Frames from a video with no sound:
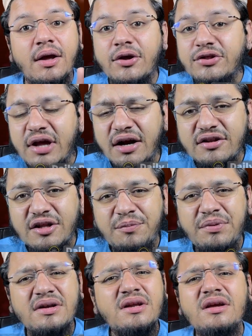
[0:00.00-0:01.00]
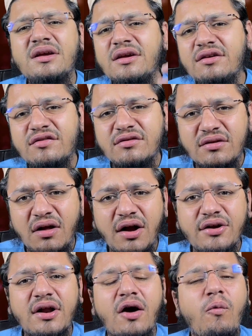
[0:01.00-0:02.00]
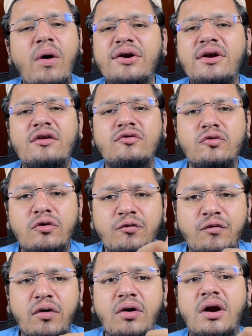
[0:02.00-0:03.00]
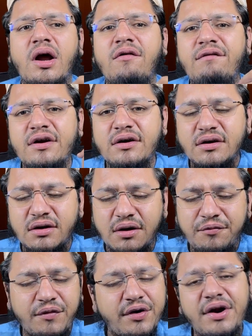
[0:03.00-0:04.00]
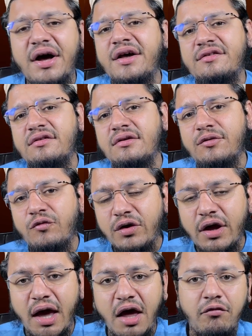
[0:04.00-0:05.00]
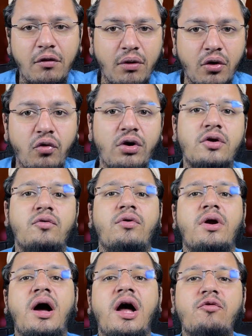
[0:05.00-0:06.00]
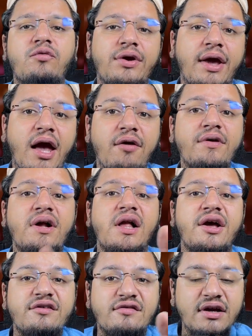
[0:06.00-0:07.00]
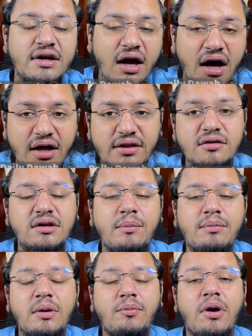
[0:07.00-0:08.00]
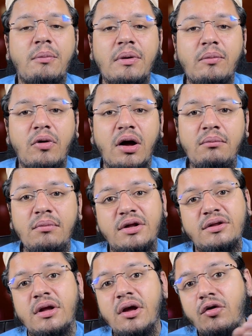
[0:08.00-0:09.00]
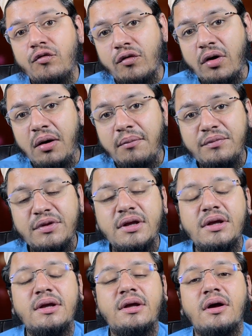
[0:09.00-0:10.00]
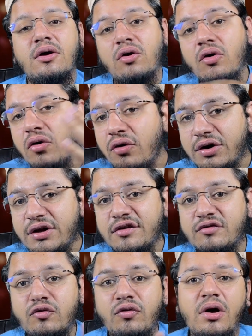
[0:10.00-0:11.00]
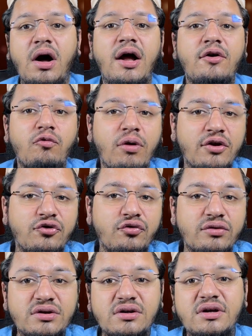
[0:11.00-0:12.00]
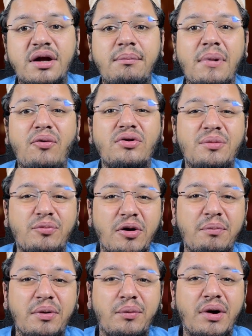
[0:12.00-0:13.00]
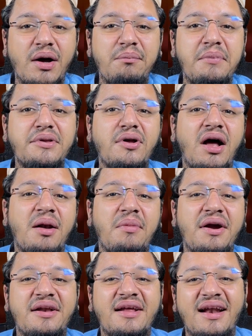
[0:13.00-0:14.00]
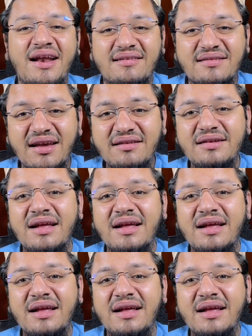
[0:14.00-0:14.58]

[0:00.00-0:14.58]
ChatGPT is not a vital source for our for us. We have our Holy Quran, we have Sahih Ahadith of the Prophet Muhammad. From the glorious Quran, when you learn about the Prophet Muhammad, Almighty Allah says,